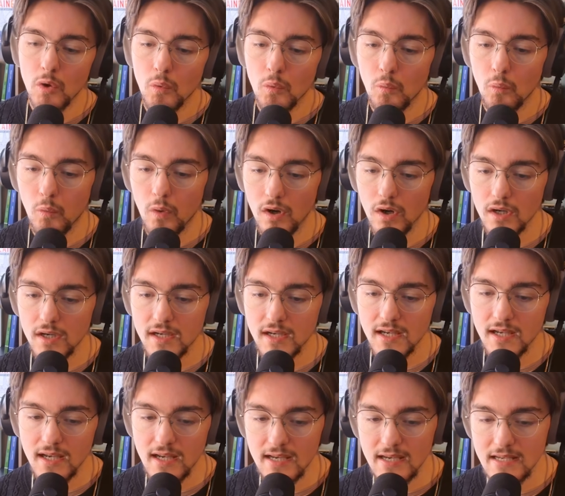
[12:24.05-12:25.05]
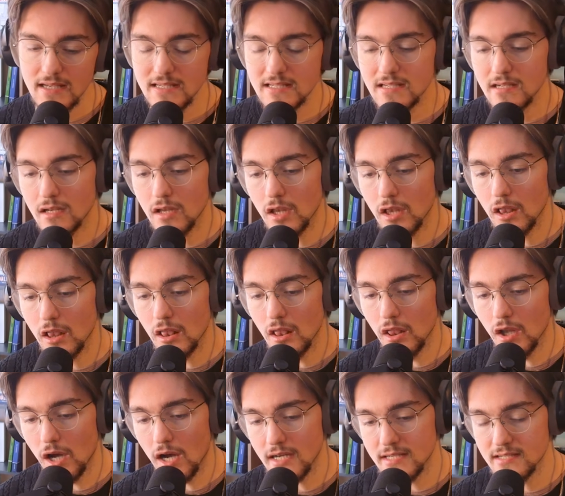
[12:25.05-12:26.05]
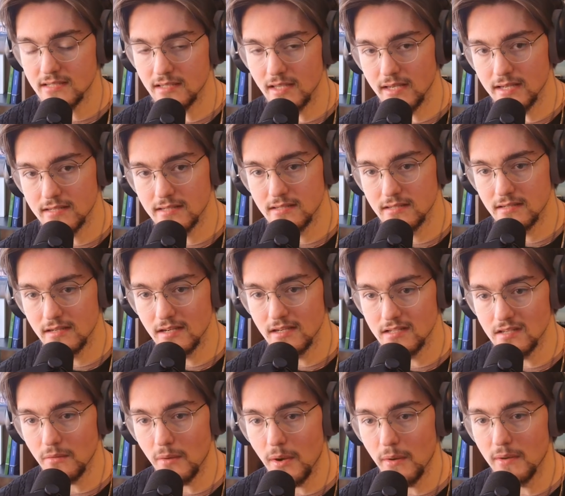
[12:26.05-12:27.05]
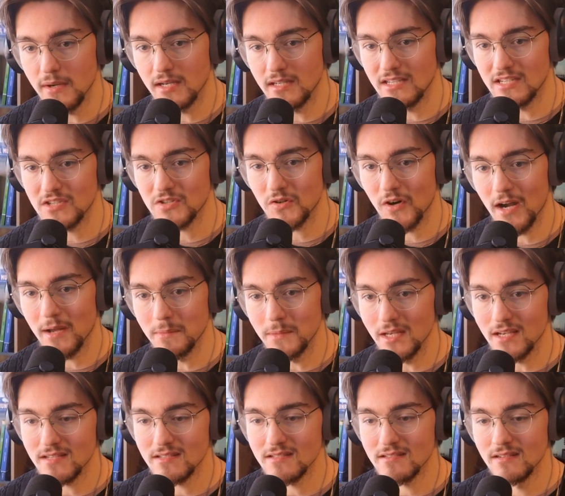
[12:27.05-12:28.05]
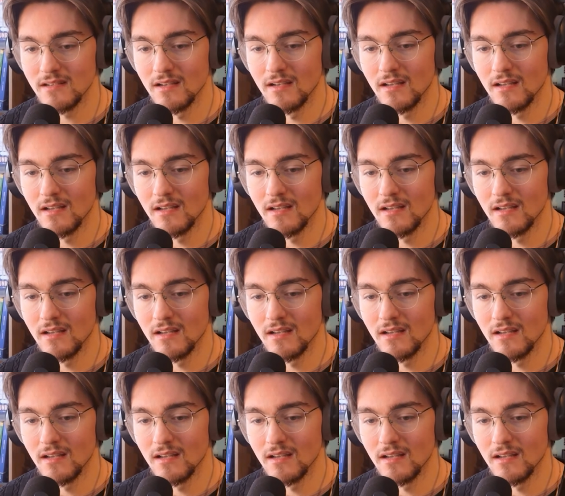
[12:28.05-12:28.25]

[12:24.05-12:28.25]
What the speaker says: work is lossless, is the way we can describe this.